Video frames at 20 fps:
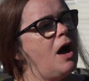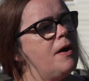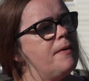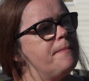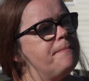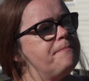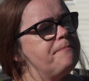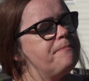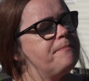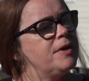
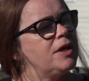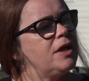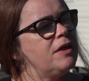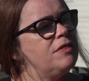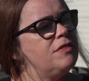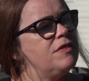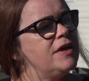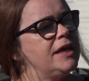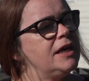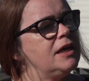But
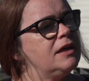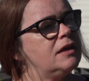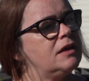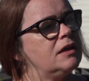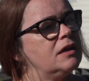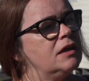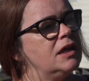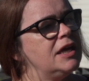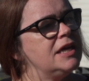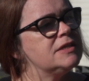I
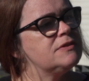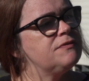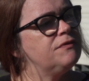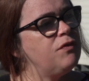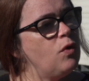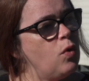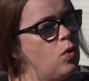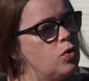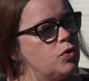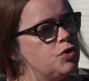think it's
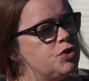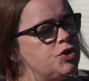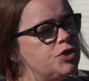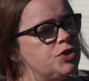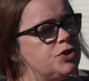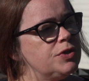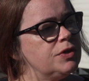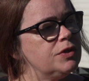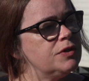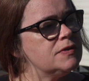
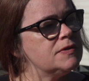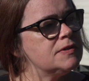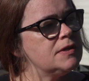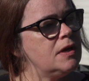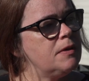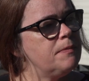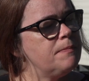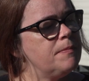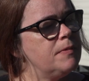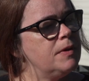forged
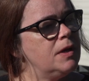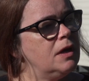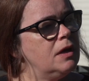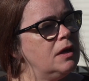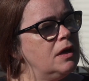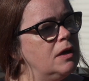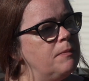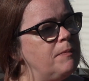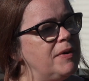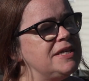some
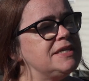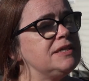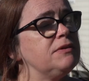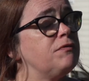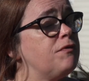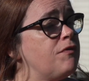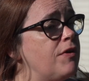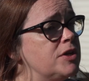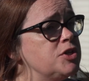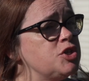
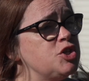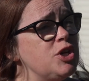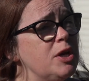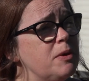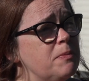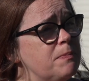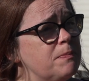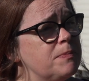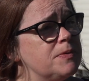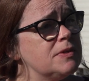amazing
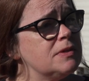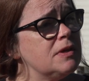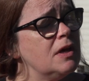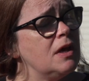friendships